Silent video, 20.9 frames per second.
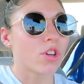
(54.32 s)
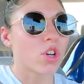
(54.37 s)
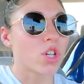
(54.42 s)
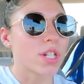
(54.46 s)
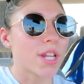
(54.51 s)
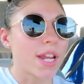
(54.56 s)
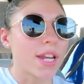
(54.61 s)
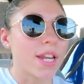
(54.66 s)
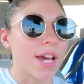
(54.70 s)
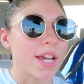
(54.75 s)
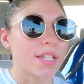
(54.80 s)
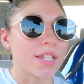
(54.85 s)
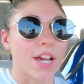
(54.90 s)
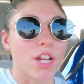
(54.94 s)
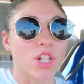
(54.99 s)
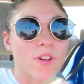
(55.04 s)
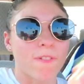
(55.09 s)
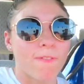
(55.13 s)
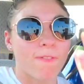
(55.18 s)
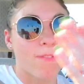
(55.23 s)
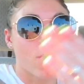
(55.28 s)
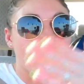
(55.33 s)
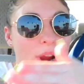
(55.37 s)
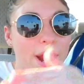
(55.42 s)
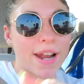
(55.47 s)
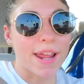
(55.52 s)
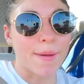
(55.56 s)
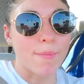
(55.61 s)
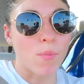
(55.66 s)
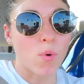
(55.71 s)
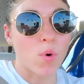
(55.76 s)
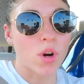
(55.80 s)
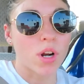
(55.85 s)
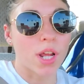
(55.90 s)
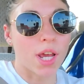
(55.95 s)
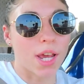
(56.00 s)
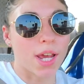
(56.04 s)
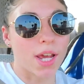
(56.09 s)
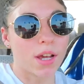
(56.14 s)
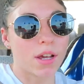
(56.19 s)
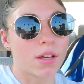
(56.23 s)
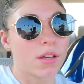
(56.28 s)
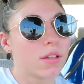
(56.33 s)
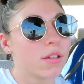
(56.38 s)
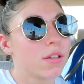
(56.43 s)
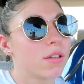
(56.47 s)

Thursday night slash Friday morning,